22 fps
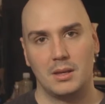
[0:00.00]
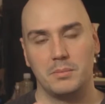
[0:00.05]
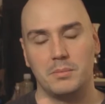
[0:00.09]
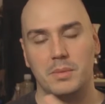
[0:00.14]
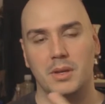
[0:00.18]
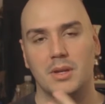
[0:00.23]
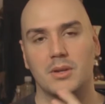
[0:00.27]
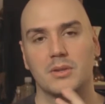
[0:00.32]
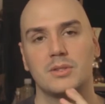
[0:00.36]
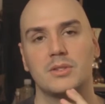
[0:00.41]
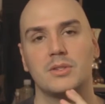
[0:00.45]

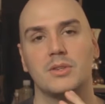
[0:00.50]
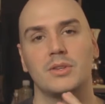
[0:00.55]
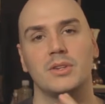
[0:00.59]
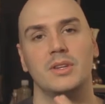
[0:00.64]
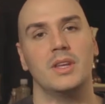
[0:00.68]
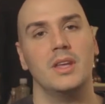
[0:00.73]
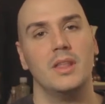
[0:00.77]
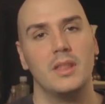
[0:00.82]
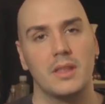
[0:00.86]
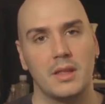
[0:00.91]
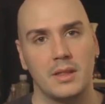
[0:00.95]
because you
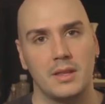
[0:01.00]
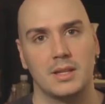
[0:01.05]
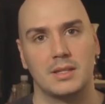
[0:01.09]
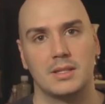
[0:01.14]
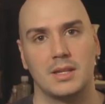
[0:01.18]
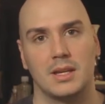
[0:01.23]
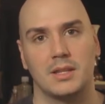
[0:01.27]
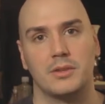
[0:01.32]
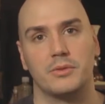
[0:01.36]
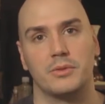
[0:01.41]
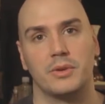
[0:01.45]
needed that
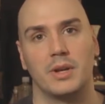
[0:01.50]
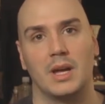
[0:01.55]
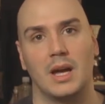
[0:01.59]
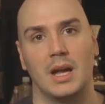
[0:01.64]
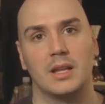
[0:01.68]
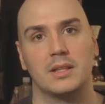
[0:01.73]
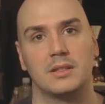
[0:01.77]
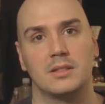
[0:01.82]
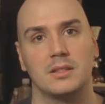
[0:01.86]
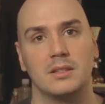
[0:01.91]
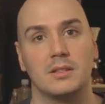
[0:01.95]
other
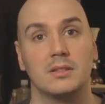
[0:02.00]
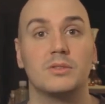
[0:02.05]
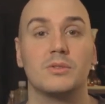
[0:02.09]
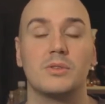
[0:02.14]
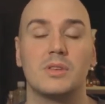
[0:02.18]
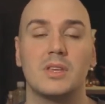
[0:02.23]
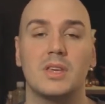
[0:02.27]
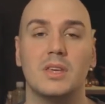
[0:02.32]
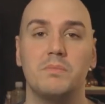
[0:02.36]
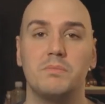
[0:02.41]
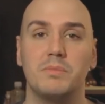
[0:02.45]
reality to
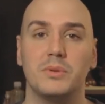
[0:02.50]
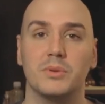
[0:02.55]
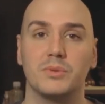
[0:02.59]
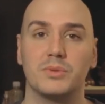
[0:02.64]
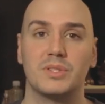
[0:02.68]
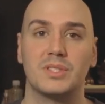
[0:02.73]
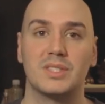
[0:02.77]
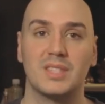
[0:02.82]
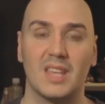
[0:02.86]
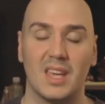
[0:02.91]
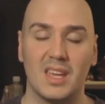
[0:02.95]
keep you
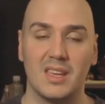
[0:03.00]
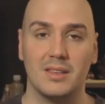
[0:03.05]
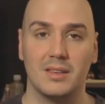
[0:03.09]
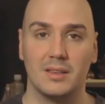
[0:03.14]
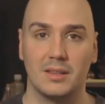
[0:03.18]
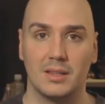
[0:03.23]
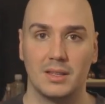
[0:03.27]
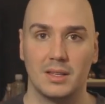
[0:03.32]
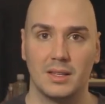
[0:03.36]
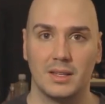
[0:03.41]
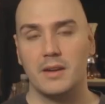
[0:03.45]
sane.
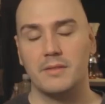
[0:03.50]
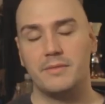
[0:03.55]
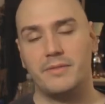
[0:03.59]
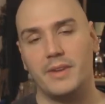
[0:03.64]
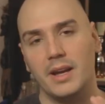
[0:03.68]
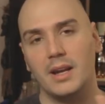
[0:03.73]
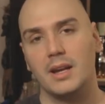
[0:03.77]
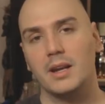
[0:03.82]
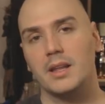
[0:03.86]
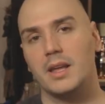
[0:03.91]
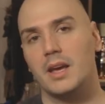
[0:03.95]
And
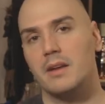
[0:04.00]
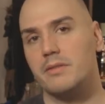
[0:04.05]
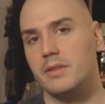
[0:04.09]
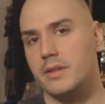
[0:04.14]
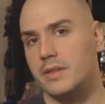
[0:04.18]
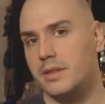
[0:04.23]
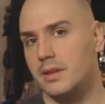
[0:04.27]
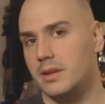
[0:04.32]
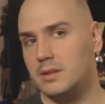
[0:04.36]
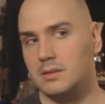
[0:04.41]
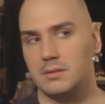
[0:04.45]
finally
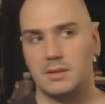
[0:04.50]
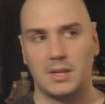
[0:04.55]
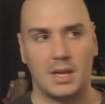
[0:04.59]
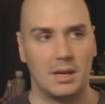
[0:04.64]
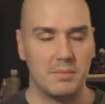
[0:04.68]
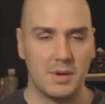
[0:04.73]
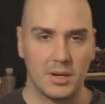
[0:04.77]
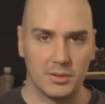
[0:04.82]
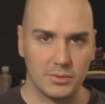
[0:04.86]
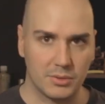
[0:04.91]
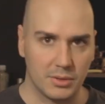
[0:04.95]
everything
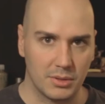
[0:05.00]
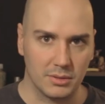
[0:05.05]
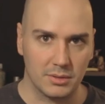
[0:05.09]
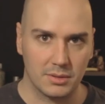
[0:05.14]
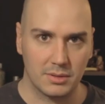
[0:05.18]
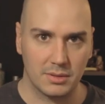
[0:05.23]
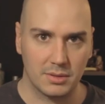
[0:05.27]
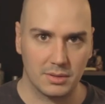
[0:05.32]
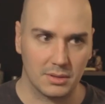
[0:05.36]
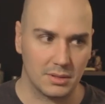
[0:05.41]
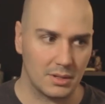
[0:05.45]
came out good.
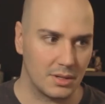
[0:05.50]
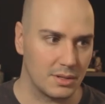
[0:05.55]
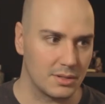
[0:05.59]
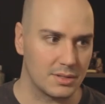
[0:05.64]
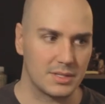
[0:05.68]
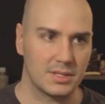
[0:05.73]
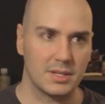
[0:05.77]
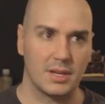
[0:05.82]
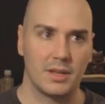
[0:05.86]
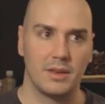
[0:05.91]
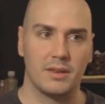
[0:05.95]
Her
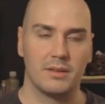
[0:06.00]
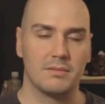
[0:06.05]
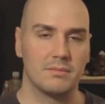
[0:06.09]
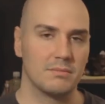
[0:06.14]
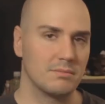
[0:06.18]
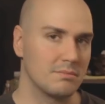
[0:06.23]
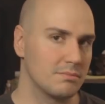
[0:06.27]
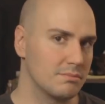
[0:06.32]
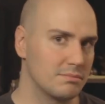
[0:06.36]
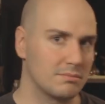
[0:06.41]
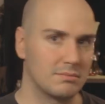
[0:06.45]

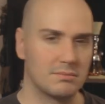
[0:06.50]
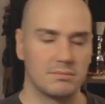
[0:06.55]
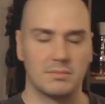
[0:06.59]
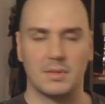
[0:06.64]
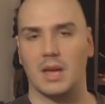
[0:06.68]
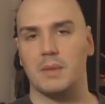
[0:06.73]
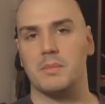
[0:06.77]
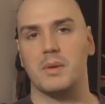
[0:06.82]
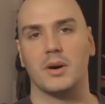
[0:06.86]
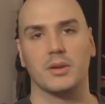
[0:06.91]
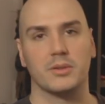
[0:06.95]
son
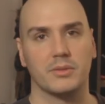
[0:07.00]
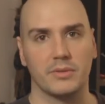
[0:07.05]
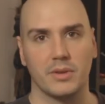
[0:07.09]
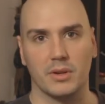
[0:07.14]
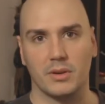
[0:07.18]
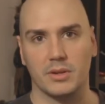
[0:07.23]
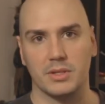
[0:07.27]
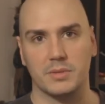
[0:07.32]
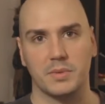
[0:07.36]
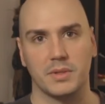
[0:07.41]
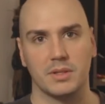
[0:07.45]
came out of the
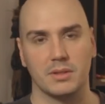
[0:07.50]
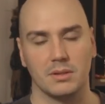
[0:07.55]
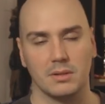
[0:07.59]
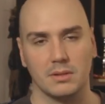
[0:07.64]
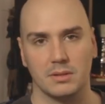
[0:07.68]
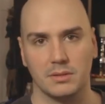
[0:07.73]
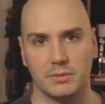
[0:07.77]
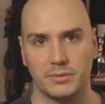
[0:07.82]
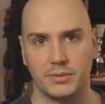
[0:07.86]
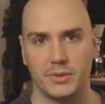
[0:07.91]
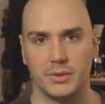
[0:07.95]

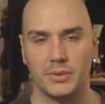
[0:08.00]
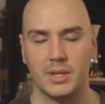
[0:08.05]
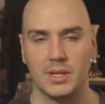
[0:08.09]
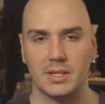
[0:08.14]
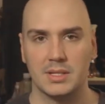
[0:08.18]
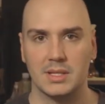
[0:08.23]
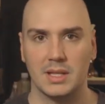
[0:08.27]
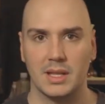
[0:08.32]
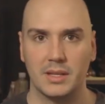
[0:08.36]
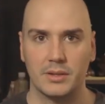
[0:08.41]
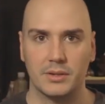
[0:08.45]
hospital a few
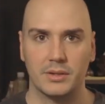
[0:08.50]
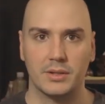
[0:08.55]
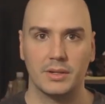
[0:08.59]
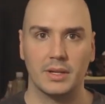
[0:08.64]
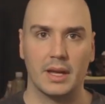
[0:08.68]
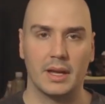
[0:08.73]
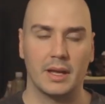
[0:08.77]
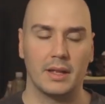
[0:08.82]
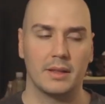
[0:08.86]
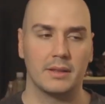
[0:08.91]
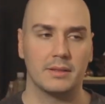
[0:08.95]
days later
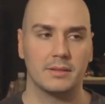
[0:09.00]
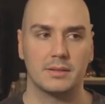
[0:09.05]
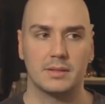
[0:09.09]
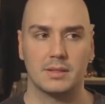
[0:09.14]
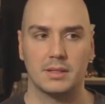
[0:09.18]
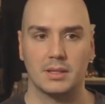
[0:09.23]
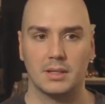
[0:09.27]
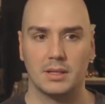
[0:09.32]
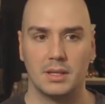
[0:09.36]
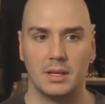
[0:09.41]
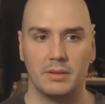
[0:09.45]
and
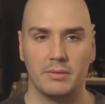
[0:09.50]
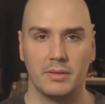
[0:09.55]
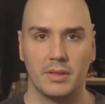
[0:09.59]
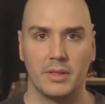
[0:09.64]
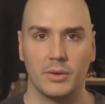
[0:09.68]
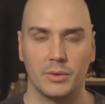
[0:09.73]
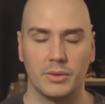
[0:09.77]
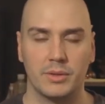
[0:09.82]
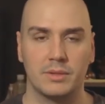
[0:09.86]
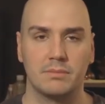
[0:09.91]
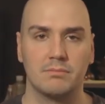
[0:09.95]
uh, even
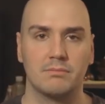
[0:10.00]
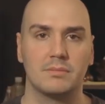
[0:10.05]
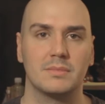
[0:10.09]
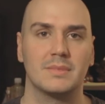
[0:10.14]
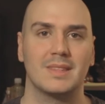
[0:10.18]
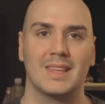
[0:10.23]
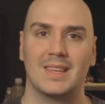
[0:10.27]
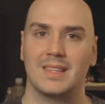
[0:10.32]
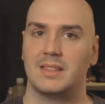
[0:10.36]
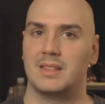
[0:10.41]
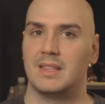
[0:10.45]
though
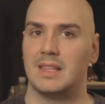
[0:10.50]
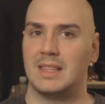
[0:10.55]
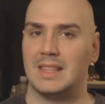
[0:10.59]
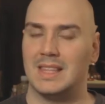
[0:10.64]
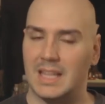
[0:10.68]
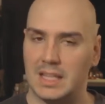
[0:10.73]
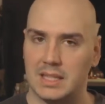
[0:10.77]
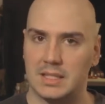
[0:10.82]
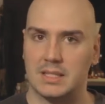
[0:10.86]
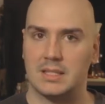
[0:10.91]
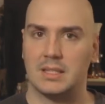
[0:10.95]
they did
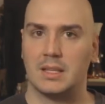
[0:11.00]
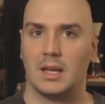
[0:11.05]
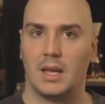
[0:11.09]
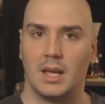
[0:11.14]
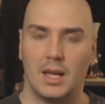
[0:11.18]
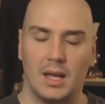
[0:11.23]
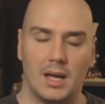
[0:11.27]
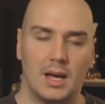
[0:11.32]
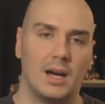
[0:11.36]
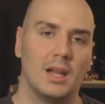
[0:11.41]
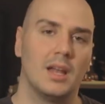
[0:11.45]
not
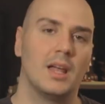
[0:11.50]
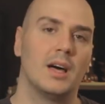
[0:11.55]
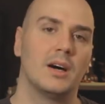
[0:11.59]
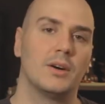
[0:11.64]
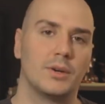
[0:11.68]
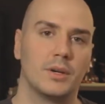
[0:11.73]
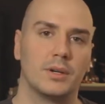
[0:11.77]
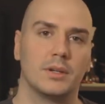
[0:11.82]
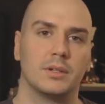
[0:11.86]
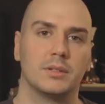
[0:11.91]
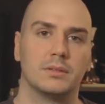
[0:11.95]
allow
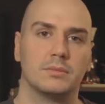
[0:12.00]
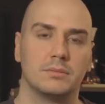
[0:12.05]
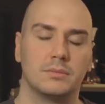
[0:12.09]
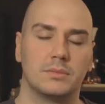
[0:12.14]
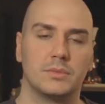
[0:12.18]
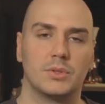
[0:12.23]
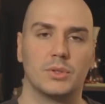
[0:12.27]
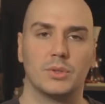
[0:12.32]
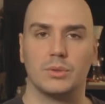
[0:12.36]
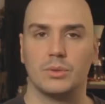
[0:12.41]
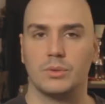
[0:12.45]
her
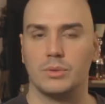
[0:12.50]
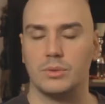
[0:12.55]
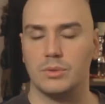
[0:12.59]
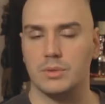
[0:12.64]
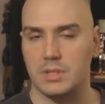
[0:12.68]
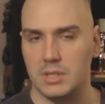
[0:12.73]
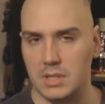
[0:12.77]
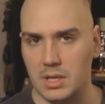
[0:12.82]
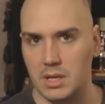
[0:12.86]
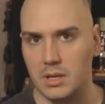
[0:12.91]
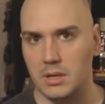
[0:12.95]
to
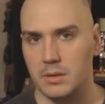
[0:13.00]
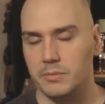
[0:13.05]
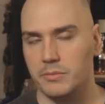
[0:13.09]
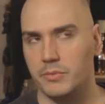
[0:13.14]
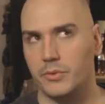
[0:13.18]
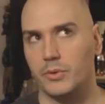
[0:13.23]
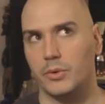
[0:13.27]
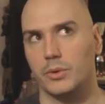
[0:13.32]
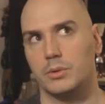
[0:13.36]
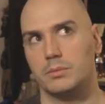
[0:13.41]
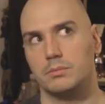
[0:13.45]
see him
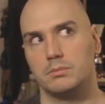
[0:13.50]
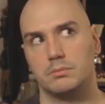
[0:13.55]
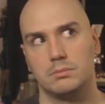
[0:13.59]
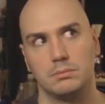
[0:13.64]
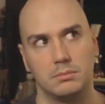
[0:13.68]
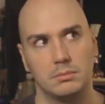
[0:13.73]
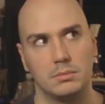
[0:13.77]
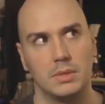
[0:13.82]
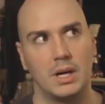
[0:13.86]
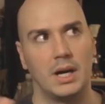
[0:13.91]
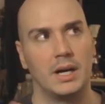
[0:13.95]
for,
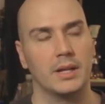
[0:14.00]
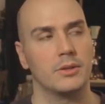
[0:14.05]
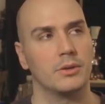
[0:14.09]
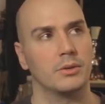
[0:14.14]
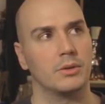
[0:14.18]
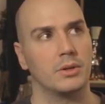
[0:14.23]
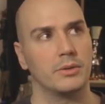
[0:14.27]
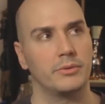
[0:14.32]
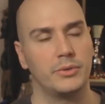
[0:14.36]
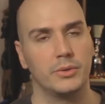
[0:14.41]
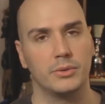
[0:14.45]
I don't
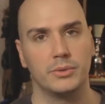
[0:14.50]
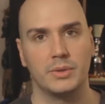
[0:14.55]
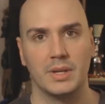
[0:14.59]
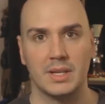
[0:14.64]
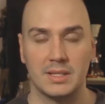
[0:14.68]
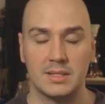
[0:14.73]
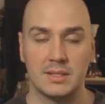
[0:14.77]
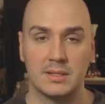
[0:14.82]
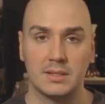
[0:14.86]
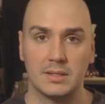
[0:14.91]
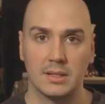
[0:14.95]
know, a few
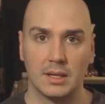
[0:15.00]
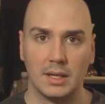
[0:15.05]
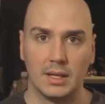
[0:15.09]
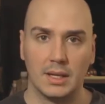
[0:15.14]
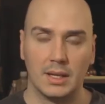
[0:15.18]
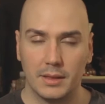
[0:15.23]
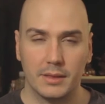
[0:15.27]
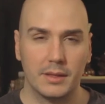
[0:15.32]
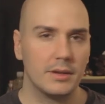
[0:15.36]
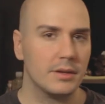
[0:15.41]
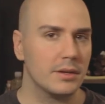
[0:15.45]
days,
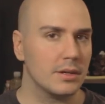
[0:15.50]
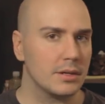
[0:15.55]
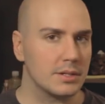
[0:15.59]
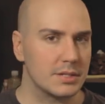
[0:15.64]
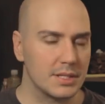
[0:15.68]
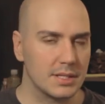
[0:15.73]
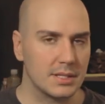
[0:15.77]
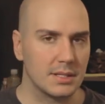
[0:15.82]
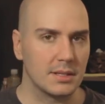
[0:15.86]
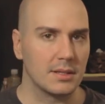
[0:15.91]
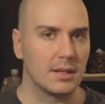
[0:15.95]
the
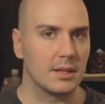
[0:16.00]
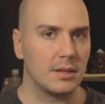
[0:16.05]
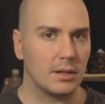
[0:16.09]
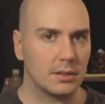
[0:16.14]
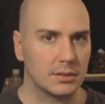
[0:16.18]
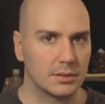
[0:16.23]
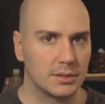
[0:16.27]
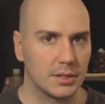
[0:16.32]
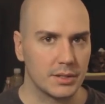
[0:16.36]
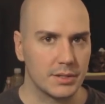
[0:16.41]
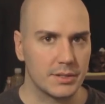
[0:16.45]
nurses and the
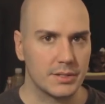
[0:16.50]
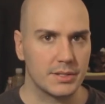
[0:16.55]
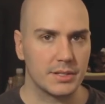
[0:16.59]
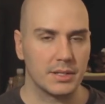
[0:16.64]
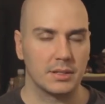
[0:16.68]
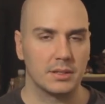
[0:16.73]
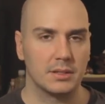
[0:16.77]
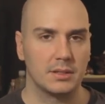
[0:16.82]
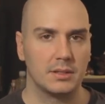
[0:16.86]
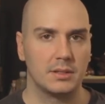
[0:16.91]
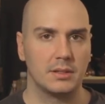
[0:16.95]
doctors
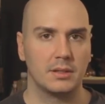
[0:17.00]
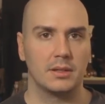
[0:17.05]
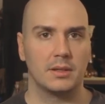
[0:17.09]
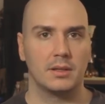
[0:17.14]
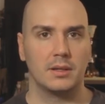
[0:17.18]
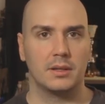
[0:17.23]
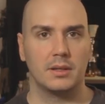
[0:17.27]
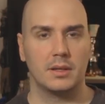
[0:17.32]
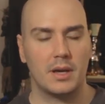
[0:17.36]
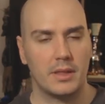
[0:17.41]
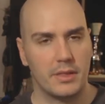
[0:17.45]
and
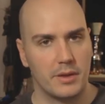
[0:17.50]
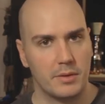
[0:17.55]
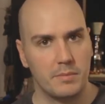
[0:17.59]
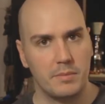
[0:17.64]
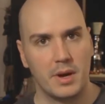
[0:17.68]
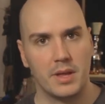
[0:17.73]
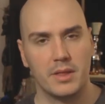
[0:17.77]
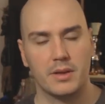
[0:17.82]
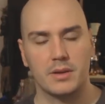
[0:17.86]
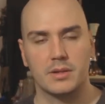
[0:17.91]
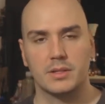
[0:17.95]
the other
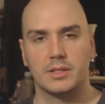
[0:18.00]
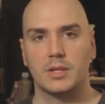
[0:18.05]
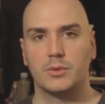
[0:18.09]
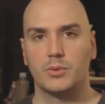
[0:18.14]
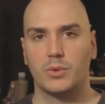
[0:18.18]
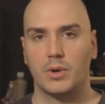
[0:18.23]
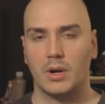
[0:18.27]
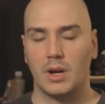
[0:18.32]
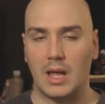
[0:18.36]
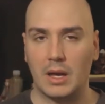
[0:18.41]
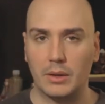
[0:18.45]
mothers that
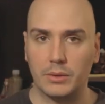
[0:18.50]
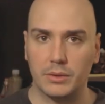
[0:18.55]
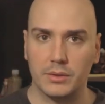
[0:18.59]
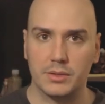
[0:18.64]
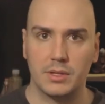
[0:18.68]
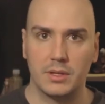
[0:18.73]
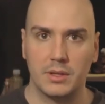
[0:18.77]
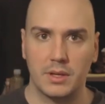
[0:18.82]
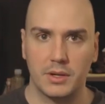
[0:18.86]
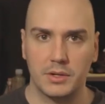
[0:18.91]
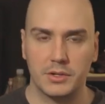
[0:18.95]
were allowed to
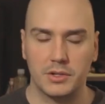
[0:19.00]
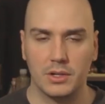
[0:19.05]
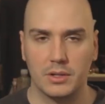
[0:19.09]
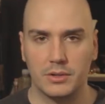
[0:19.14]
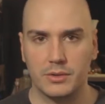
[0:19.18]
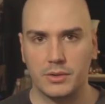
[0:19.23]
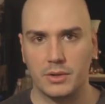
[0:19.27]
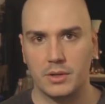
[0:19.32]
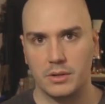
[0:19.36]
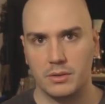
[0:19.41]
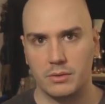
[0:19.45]
see their
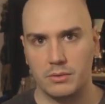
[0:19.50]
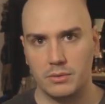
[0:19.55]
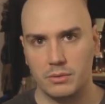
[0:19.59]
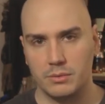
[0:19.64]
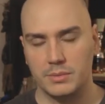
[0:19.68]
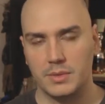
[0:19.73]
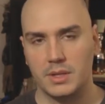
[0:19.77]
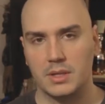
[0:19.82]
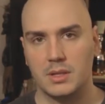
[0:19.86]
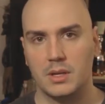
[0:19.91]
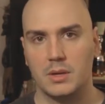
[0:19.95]
children in the
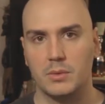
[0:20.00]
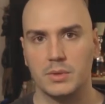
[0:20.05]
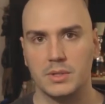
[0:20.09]
room that he